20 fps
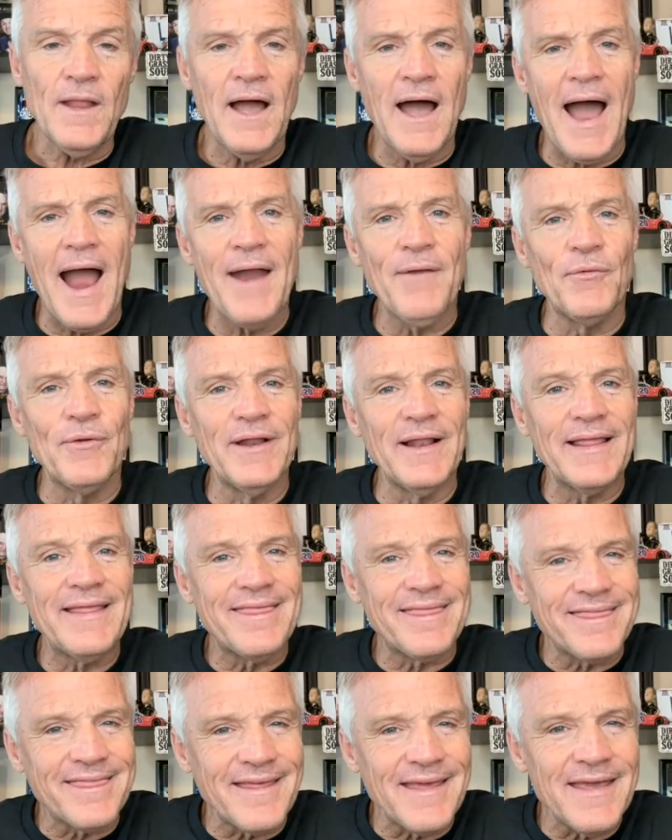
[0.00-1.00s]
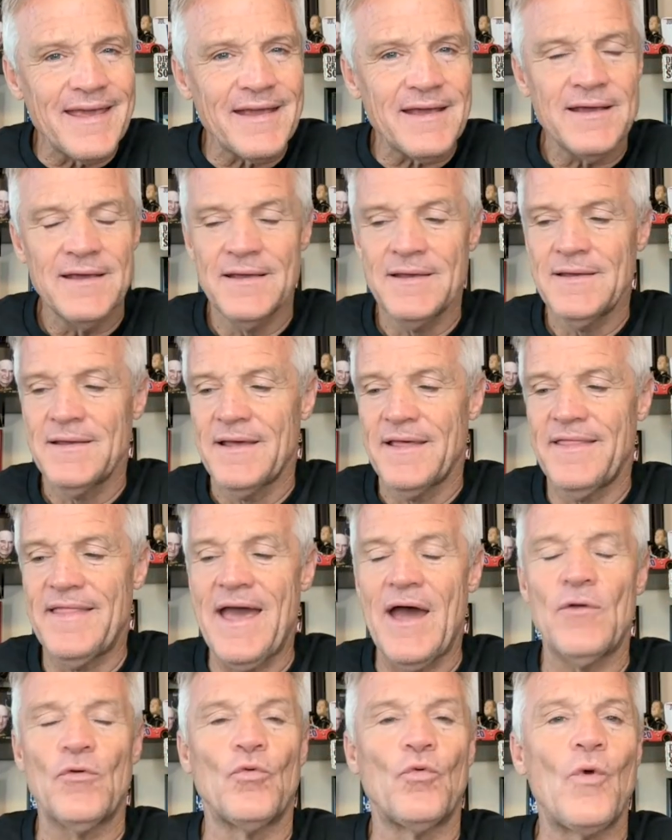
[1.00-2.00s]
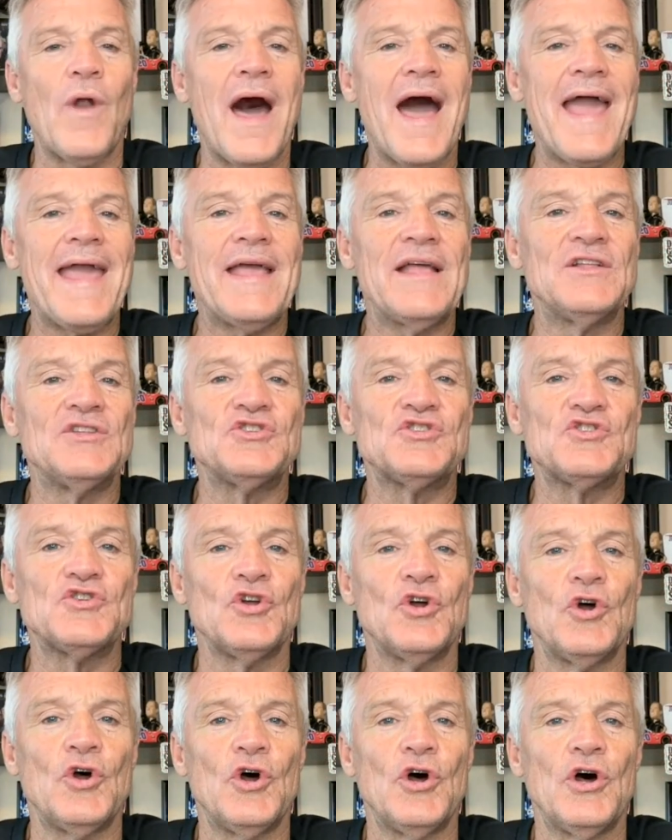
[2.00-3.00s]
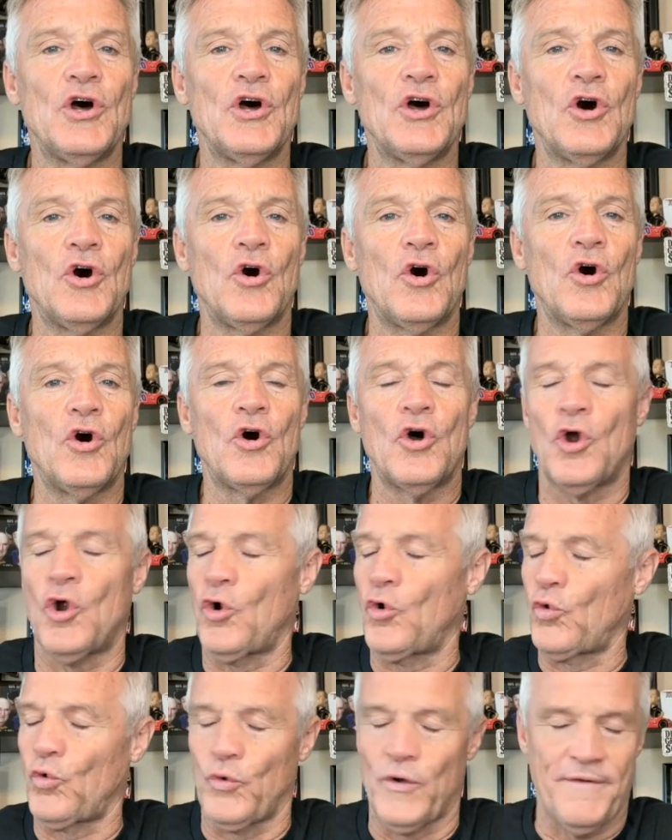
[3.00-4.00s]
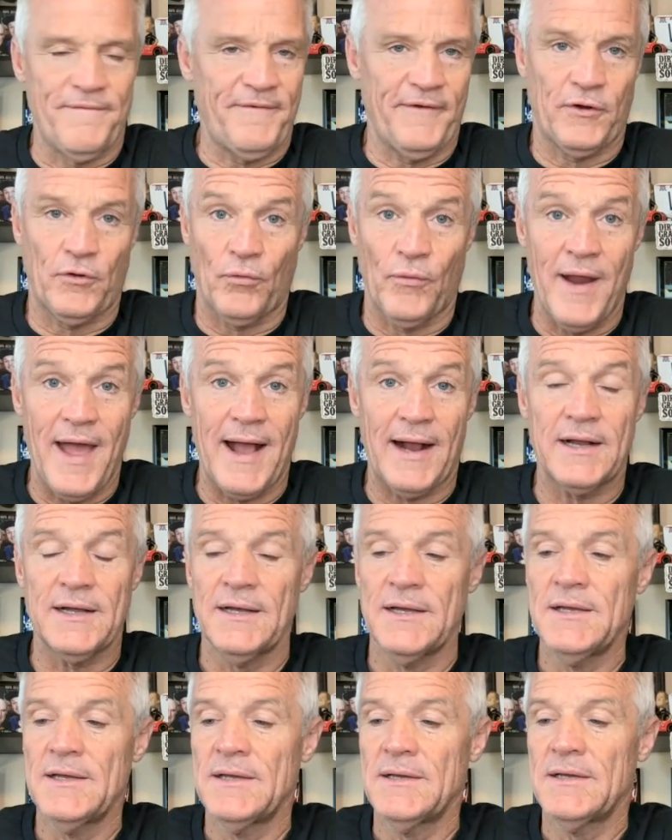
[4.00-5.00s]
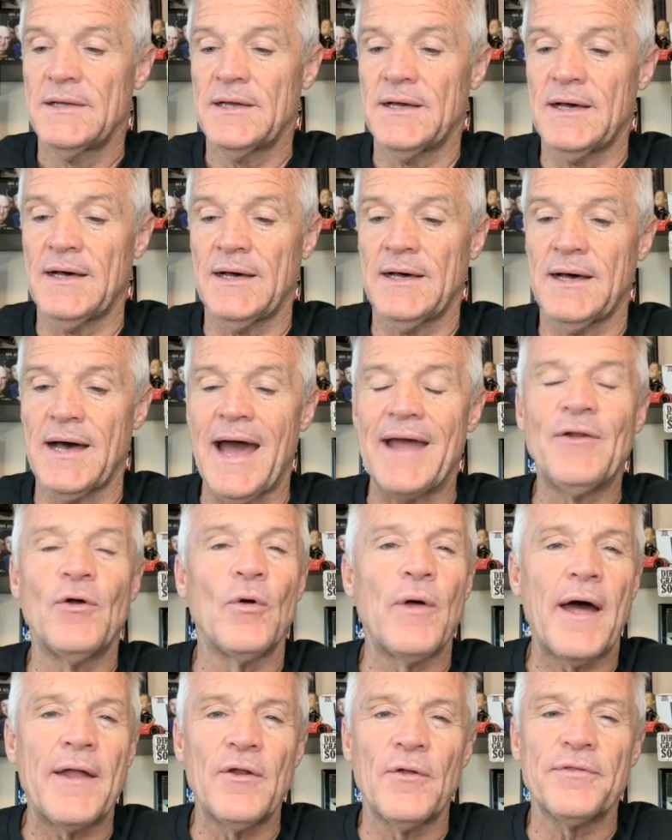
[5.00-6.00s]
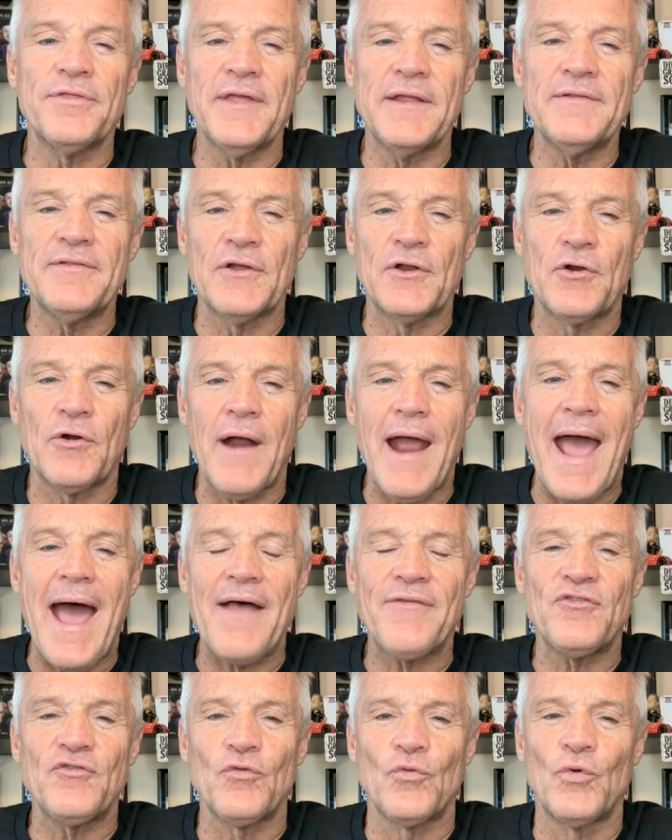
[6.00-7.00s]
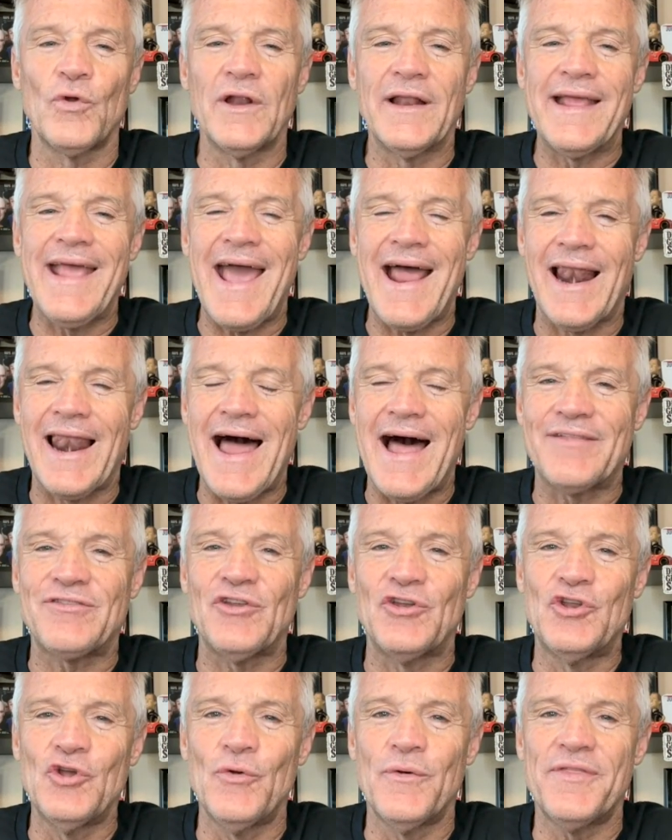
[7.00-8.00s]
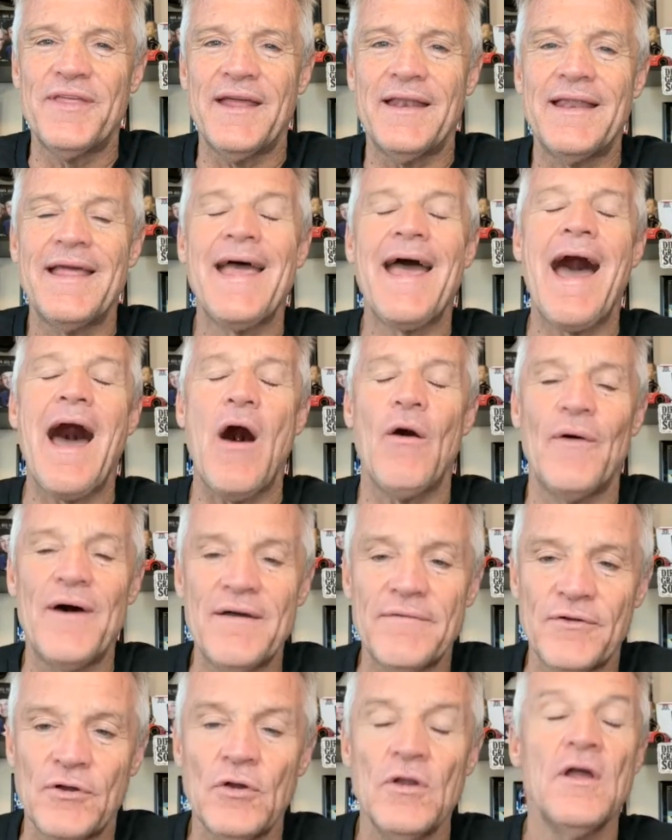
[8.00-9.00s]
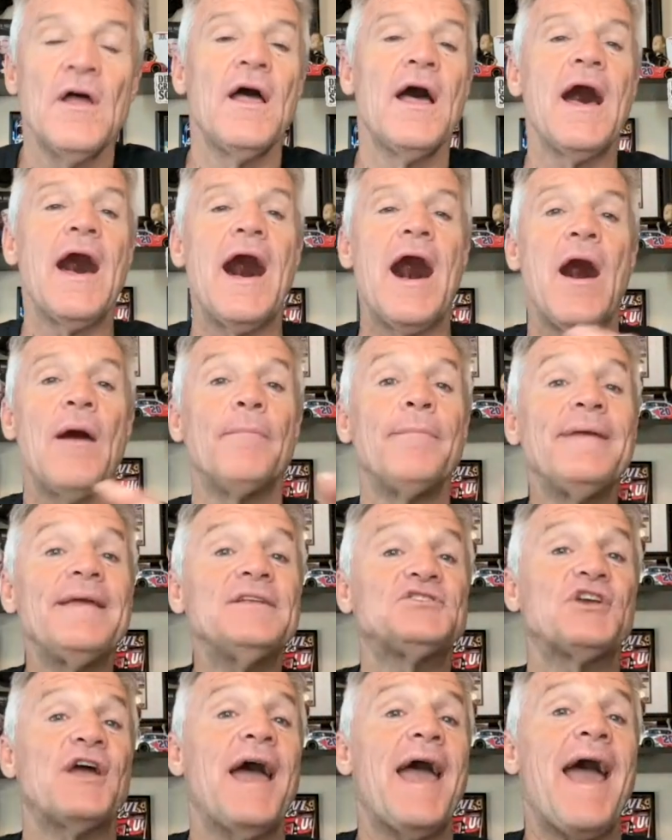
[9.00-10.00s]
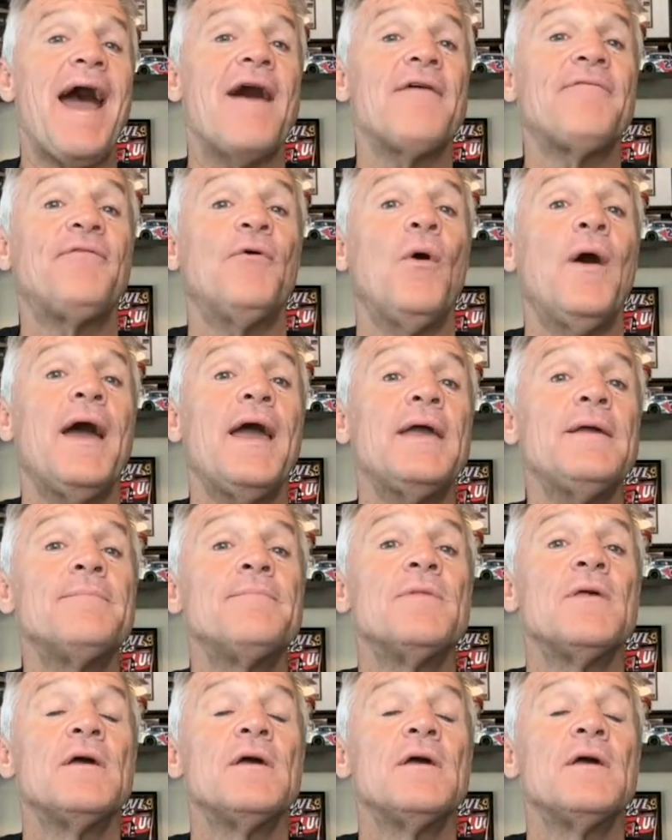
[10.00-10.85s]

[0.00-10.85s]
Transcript: I really think that Ryan's horrific wreck, I don't think the grass really had a lot to do with it. However, I'll meet you halfway.